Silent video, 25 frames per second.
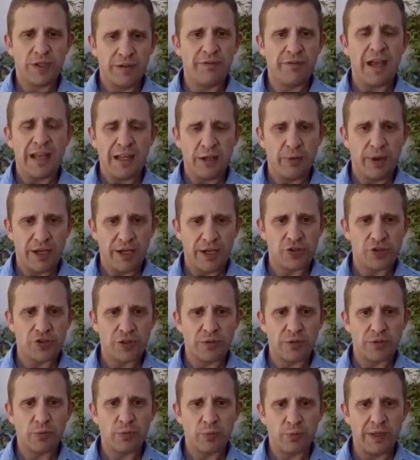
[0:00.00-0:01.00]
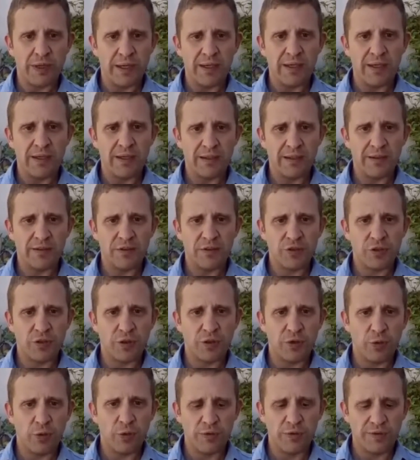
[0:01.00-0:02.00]
evaluation where
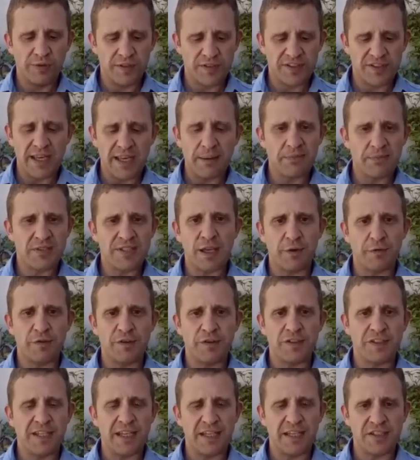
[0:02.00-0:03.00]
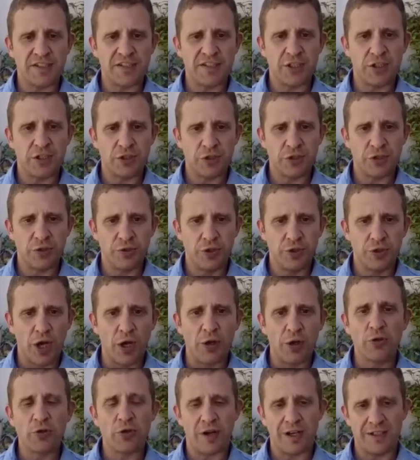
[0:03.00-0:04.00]
the same stuff is tested to
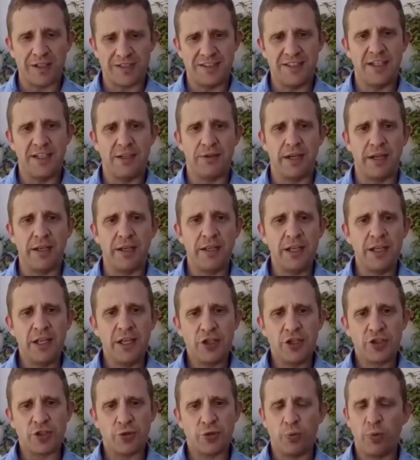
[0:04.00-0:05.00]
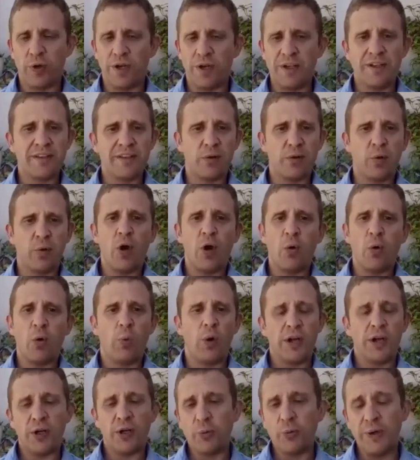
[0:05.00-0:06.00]
known criteria. So
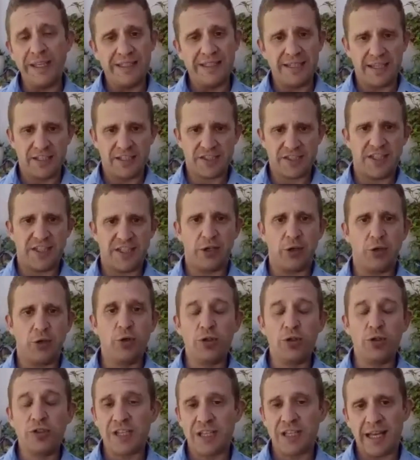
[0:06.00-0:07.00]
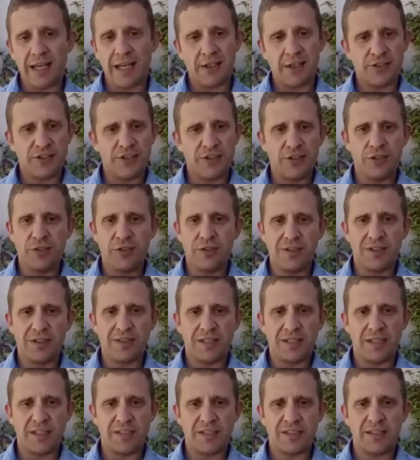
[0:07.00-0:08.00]
what are we testing? Who's allowed to do the
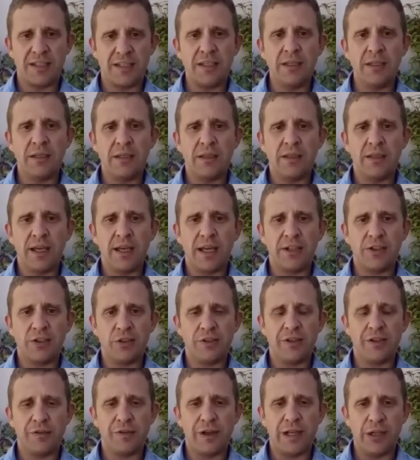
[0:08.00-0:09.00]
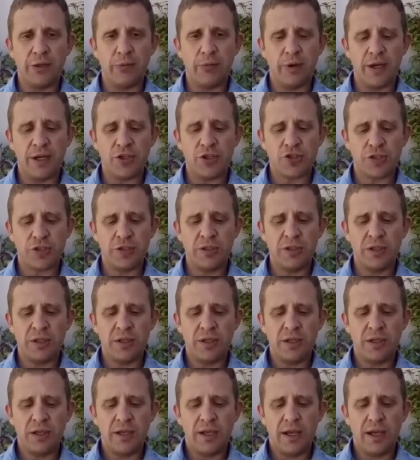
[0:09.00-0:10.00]
testing and do the evaluation?
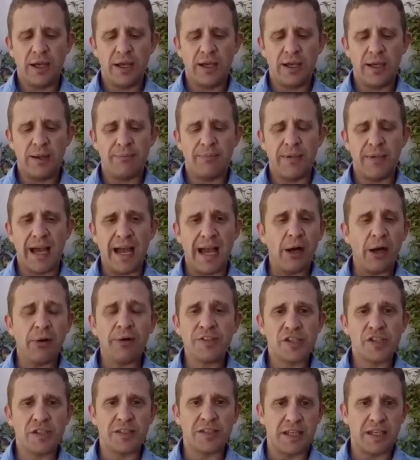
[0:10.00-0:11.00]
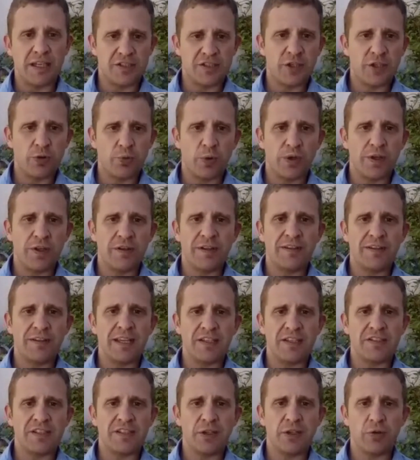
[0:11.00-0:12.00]
How is it tested? What are the
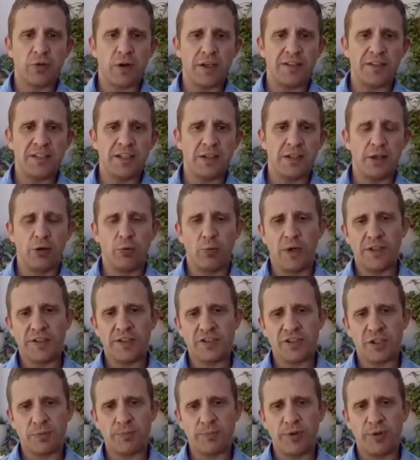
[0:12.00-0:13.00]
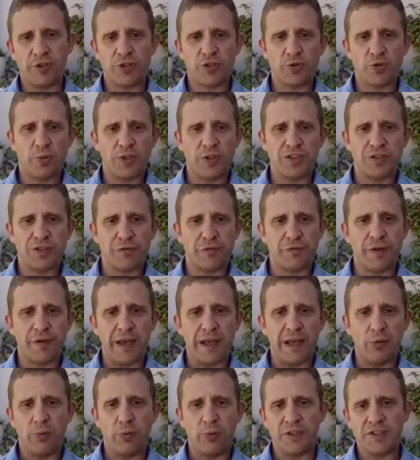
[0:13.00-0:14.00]
testing criteria? What's a pass? What's a
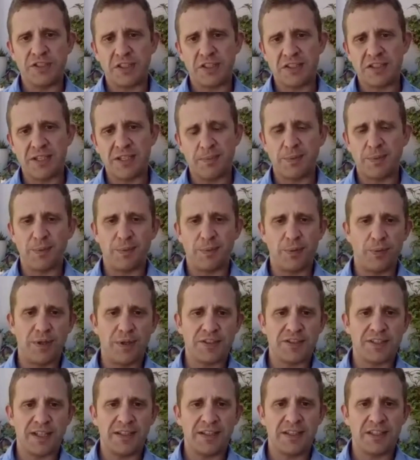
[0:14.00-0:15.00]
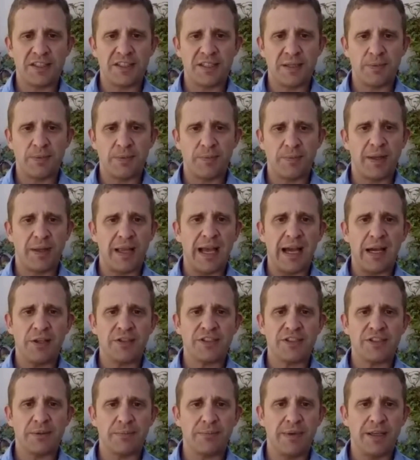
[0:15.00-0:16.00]
fail? What's acceptable? What's unacceptable? How
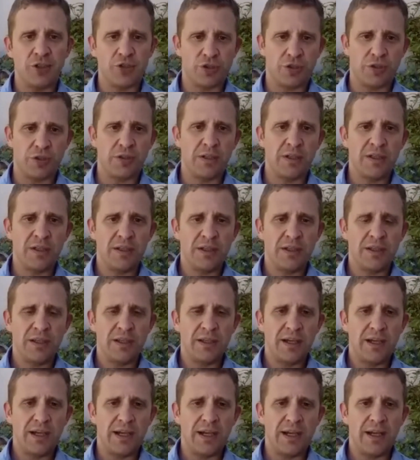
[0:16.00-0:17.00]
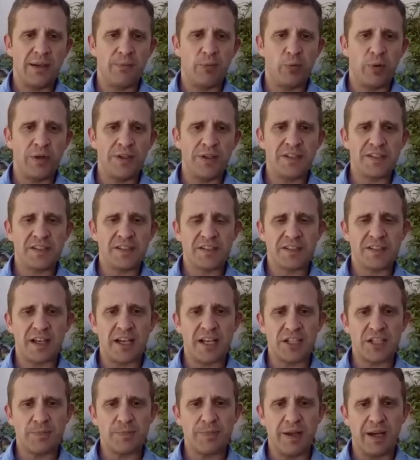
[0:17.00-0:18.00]
is it measured? What is the
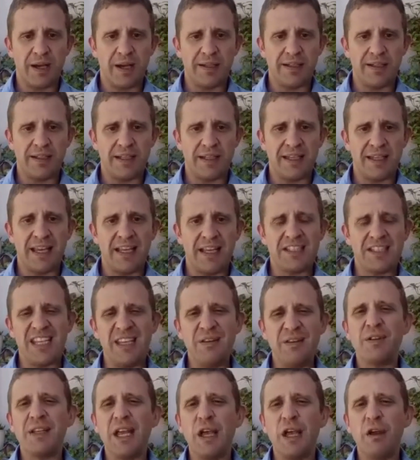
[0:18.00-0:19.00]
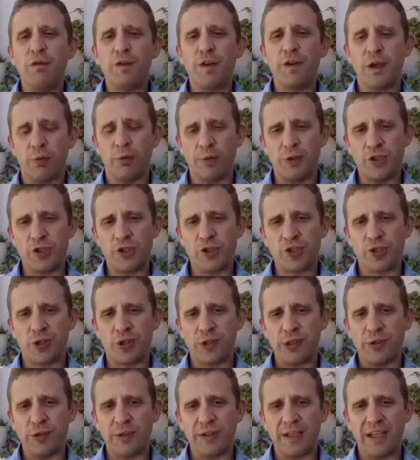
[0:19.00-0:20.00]
science behind it? It gets even iffier when you
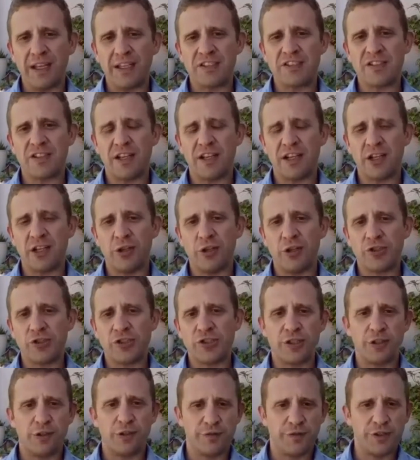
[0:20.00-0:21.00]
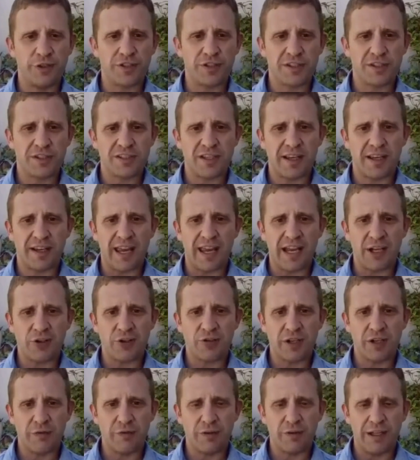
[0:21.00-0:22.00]
start looking at psychological versus
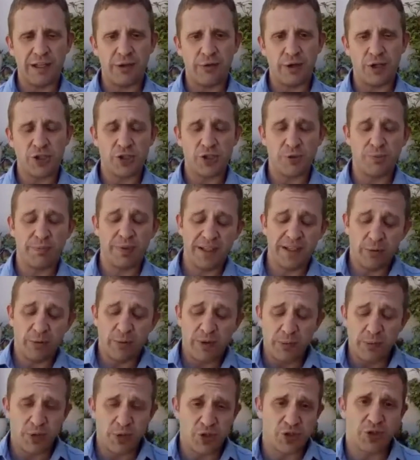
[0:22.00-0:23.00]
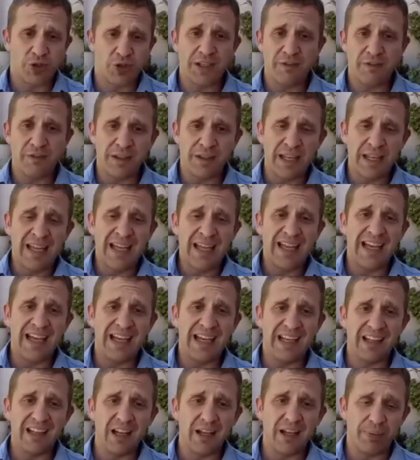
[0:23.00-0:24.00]
psychiatric evaluation, by the way, which not even
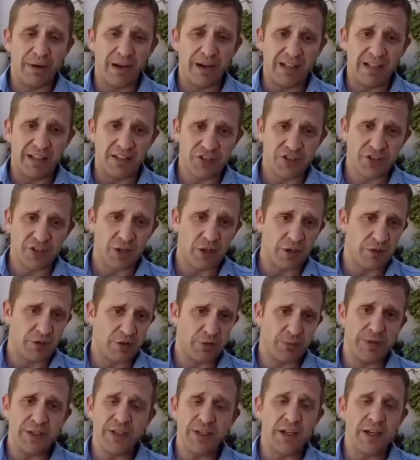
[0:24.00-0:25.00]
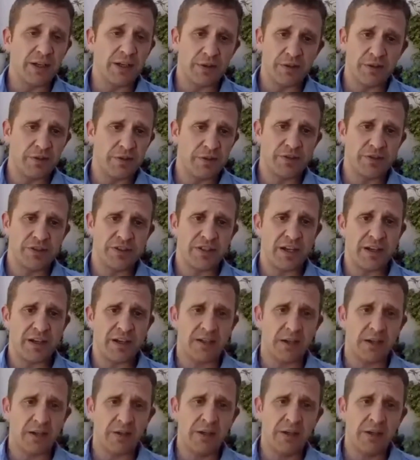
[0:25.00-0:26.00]
airline pilots go through. We don't go through
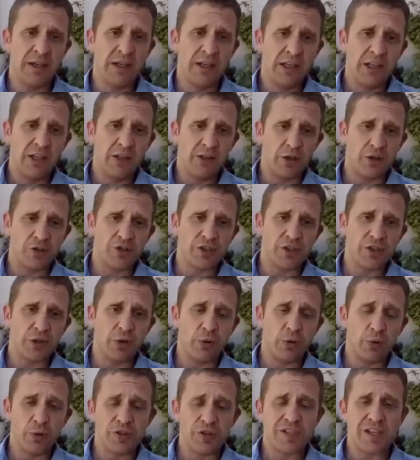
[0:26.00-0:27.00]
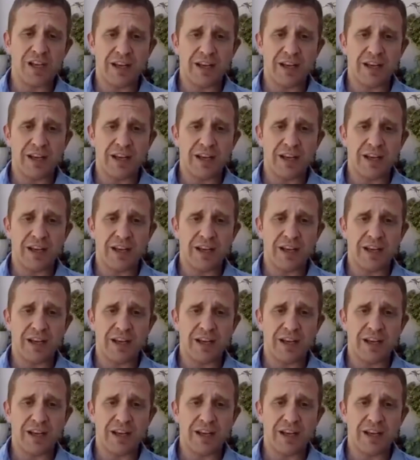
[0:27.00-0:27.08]
psychological or